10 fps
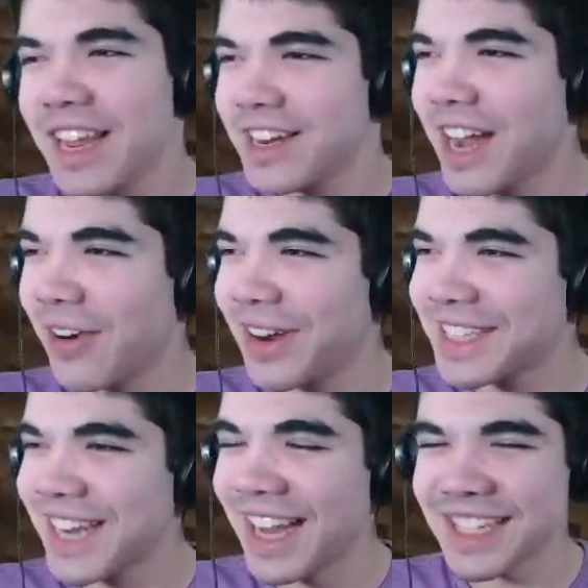No, it
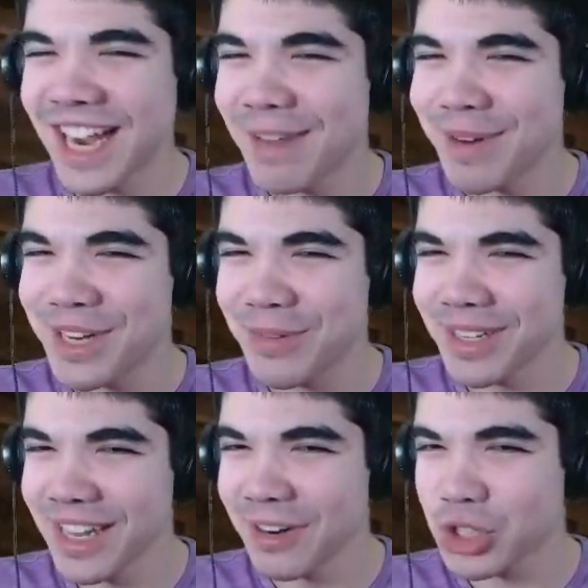is not time to do
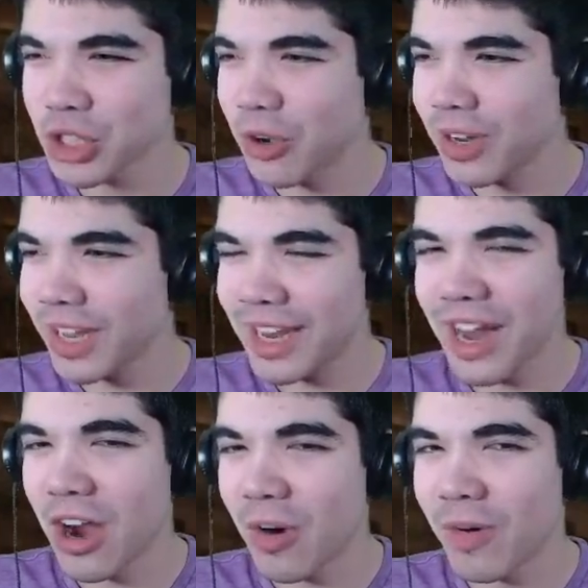a little trolling,
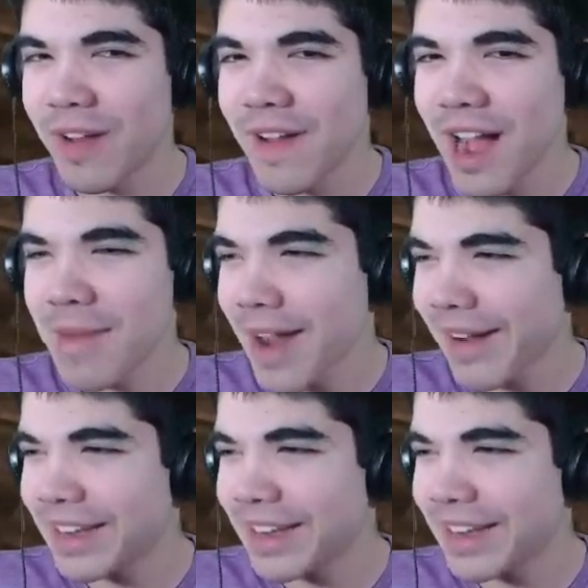no. I'm not going